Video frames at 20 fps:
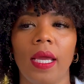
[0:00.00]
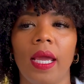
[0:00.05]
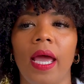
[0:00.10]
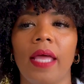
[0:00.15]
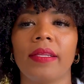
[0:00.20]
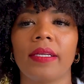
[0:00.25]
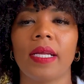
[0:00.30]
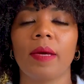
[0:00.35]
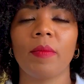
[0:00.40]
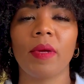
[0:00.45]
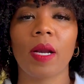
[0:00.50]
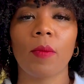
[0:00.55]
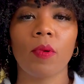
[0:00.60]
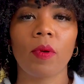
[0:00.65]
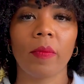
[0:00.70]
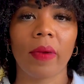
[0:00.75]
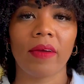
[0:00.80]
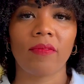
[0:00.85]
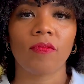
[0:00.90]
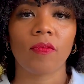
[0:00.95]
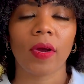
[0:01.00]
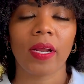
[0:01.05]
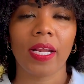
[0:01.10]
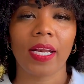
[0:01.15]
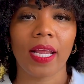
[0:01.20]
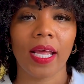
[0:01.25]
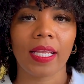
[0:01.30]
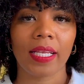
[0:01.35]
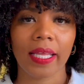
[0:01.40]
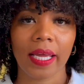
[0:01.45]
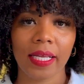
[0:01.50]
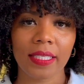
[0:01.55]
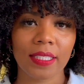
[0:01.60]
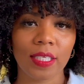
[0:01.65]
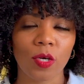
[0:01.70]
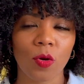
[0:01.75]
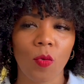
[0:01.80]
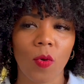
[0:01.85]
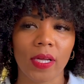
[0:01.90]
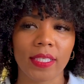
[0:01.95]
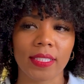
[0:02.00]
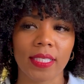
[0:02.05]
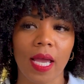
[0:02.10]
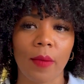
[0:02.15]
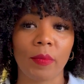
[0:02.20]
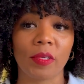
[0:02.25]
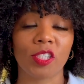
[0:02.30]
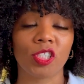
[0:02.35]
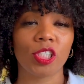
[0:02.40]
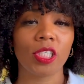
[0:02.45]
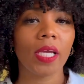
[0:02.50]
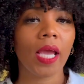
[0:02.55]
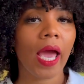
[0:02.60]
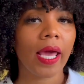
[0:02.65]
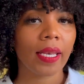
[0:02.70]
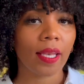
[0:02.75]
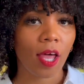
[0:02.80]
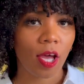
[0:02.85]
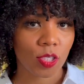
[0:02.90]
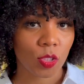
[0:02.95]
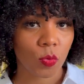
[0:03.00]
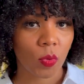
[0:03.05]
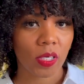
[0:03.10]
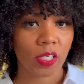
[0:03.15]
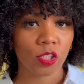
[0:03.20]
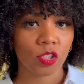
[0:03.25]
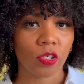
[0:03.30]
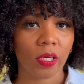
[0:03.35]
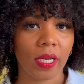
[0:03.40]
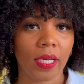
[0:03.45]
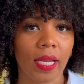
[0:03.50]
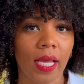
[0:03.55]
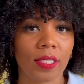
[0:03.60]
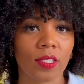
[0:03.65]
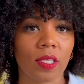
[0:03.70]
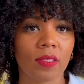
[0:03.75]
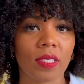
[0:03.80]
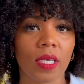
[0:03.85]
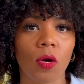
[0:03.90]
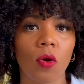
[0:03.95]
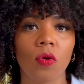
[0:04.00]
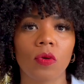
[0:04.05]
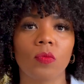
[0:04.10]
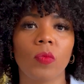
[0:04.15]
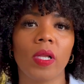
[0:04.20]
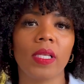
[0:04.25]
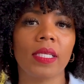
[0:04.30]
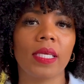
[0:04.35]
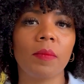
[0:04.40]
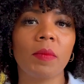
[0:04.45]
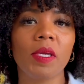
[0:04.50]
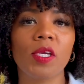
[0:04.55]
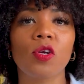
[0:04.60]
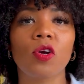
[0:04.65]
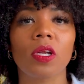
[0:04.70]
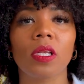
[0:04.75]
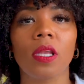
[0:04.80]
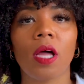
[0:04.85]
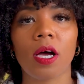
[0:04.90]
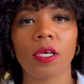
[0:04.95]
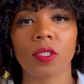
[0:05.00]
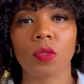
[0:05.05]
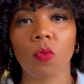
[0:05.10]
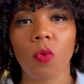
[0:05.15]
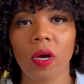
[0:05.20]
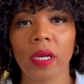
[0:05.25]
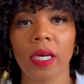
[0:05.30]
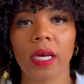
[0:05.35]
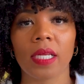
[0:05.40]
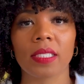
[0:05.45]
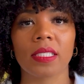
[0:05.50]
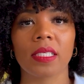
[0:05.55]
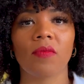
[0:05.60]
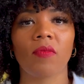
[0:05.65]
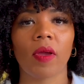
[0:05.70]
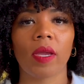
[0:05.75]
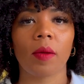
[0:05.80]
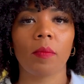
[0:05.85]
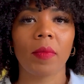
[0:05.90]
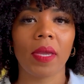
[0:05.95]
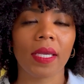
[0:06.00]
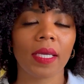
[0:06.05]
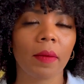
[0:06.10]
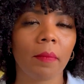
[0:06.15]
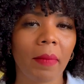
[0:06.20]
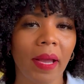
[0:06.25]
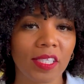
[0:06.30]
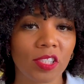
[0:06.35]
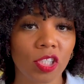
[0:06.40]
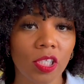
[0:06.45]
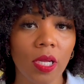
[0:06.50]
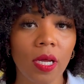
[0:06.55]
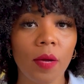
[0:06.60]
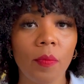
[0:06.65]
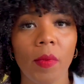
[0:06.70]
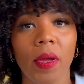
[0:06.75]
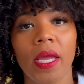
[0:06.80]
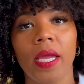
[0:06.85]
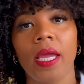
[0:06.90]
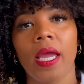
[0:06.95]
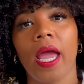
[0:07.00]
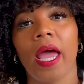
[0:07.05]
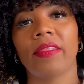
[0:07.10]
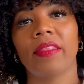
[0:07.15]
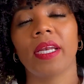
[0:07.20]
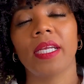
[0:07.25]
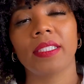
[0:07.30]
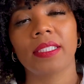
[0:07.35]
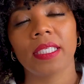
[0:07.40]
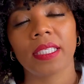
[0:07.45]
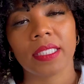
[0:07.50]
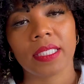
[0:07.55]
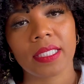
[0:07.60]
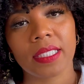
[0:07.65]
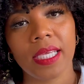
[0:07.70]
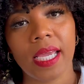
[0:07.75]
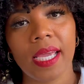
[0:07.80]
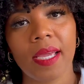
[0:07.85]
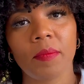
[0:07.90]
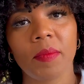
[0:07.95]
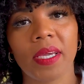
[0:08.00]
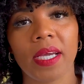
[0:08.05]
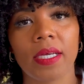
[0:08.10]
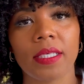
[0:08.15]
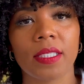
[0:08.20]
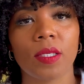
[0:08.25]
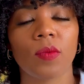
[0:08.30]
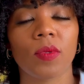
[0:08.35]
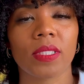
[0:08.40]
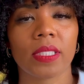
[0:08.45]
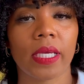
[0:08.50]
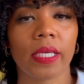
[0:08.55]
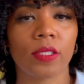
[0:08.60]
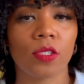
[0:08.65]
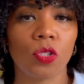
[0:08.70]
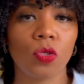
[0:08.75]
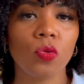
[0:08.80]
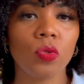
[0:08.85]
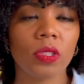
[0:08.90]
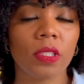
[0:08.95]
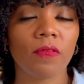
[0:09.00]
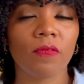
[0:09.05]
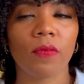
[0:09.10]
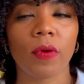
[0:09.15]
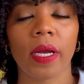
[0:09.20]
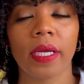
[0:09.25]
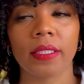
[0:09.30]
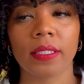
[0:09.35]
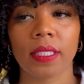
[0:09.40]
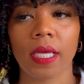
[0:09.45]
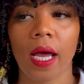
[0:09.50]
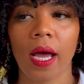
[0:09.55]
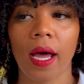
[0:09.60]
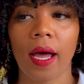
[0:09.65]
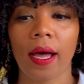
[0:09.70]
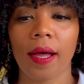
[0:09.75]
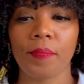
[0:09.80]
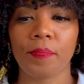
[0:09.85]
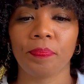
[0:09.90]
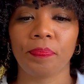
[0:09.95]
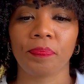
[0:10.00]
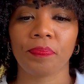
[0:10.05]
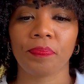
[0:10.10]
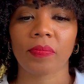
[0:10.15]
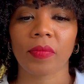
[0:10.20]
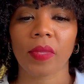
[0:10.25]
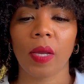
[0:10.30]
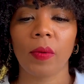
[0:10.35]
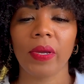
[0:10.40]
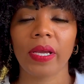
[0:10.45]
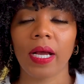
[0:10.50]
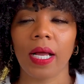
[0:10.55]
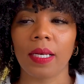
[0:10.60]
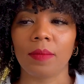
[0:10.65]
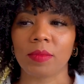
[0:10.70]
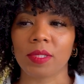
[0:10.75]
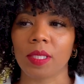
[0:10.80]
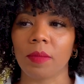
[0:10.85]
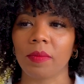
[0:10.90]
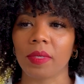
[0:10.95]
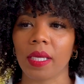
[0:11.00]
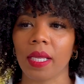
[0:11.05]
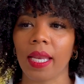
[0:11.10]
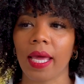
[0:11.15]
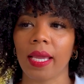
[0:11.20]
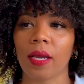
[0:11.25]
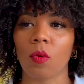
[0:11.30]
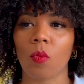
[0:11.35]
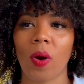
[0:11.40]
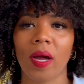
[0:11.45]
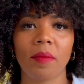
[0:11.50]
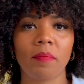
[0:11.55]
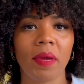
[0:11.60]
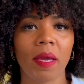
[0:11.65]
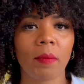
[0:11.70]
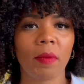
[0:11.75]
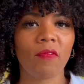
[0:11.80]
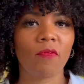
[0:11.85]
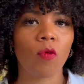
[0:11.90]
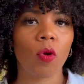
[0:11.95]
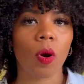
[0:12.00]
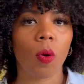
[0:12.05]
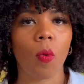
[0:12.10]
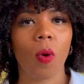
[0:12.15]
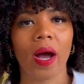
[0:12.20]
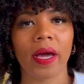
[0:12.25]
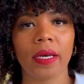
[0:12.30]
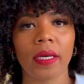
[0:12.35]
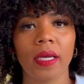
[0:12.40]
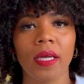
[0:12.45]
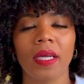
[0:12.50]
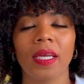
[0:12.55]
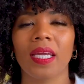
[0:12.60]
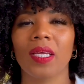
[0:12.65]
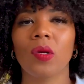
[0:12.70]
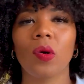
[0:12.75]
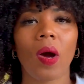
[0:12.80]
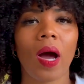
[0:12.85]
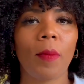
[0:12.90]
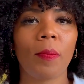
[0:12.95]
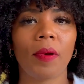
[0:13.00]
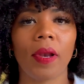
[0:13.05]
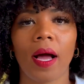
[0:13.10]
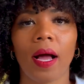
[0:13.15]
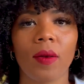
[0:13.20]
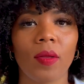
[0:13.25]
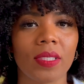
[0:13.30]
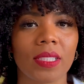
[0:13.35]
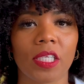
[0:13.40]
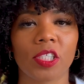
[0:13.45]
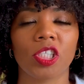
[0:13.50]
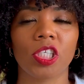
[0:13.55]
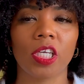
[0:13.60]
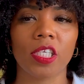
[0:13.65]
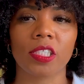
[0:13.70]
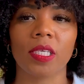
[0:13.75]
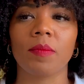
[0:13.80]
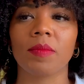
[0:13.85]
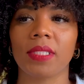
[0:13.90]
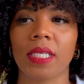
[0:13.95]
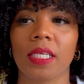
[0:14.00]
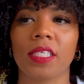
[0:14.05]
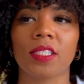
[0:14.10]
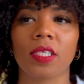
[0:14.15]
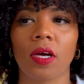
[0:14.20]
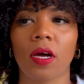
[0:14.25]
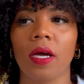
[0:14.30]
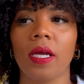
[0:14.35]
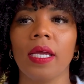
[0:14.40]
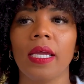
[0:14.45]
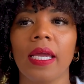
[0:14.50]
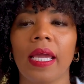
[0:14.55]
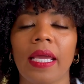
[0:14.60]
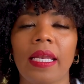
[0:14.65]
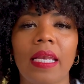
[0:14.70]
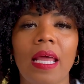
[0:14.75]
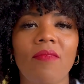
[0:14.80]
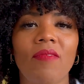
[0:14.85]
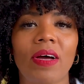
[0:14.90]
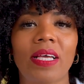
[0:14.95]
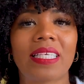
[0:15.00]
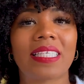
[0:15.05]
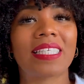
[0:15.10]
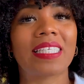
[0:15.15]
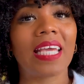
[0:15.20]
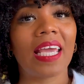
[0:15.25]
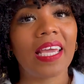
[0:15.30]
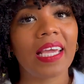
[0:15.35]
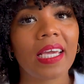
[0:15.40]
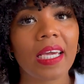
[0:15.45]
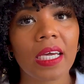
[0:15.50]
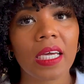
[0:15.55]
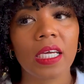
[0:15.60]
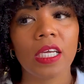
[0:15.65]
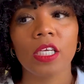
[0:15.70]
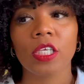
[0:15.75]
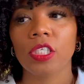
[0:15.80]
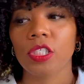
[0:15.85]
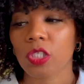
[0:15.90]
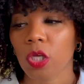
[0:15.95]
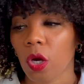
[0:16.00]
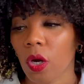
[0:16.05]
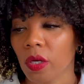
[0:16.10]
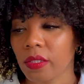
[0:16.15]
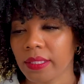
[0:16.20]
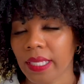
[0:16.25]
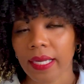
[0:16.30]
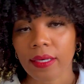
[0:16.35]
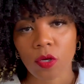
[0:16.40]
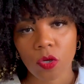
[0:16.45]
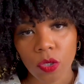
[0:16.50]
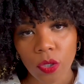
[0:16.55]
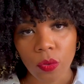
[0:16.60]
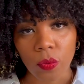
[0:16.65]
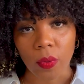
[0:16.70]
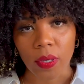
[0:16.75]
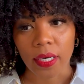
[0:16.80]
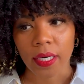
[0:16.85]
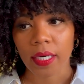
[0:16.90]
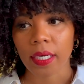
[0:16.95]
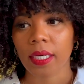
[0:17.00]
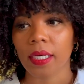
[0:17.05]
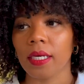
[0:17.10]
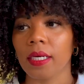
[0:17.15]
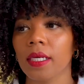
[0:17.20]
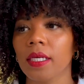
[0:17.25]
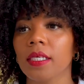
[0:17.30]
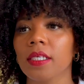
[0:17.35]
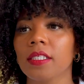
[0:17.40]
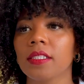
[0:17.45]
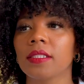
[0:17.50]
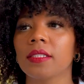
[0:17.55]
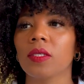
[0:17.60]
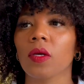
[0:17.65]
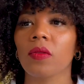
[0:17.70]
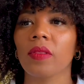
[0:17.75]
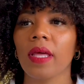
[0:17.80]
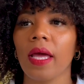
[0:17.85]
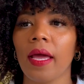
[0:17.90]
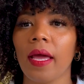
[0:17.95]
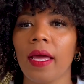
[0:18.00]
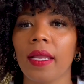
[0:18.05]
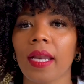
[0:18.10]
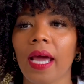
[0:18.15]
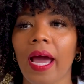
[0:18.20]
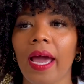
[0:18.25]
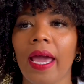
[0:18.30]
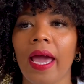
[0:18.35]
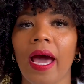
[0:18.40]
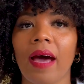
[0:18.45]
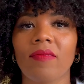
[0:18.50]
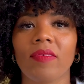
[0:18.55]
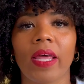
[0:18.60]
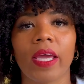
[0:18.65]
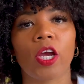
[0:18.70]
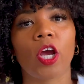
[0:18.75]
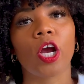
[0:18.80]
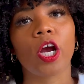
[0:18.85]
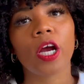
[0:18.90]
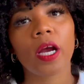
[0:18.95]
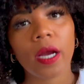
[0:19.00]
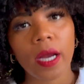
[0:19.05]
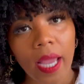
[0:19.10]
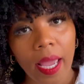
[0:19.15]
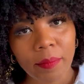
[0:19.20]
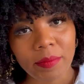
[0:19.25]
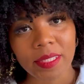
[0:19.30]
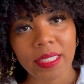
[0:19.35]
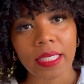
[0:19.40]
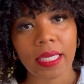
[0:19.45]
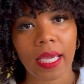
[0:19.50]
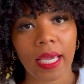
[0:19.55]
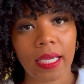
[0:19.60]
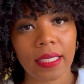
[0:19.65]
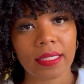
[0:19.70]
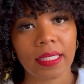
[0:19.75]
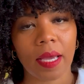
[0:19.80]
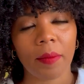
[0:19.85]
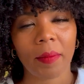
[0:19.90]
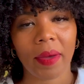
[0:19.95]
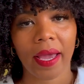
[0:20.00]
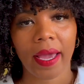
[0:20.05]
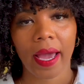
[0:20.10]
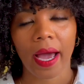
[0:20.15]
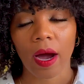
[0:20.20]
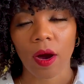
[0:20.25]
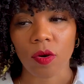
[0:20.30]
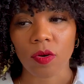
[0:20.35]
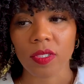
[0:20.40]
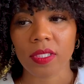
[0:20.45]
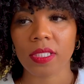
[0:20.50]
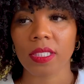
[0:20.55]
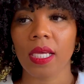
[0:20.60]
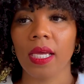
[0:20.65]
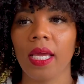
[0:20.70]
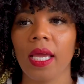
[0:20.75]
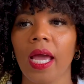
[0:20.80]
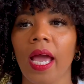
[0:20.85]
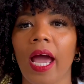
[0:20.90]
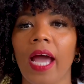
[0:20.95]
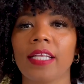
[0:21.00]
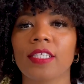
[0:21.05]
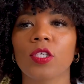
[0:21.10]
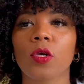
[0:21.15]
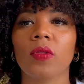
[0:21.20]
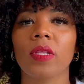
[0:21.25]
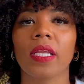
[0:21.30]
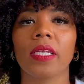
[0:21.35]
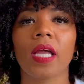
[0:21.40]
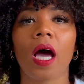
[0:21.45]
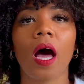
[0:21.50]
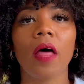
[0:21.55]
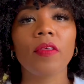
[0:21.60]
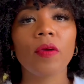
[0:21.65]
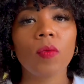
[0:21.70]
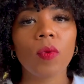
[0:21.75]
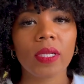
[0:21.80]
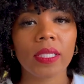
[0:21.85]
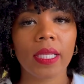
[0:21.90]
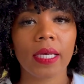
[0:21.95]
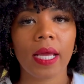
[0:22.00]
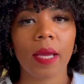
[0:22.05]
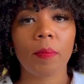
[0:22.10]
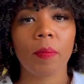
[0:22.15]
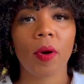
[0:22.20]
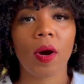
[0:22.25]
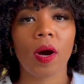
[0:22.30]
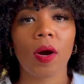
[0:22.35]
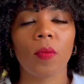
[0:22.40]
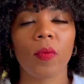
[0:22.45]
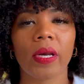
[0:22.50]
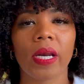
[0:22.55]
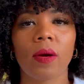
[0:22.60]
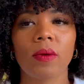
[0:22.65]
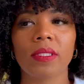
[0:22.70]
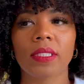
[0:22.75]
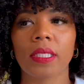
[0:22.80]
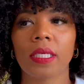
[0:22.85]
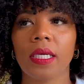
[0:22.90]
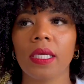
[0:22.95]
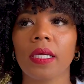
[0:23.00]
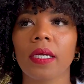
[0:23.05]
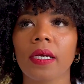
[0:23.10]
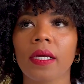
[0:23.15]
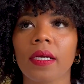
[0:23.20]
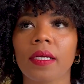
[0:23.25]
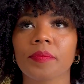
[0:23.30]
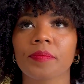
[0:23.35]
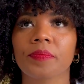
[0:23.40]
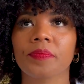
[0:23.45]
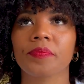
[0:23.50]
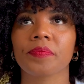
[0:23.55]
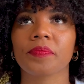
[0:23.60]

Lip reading: And then I met up with my friend in Atlanta the one time and she had lost one in Trinidad. So I was like, oh, well, give me your lost one and I'll see if I can match it up. And then it didn't sync because it was like 2 different, what do you call them, something there, like one met before one. You know, Apple always change them things. So it never sync. So that couldn't work. So then I have like her empty case at my house. And so then the other one that I bought when I was here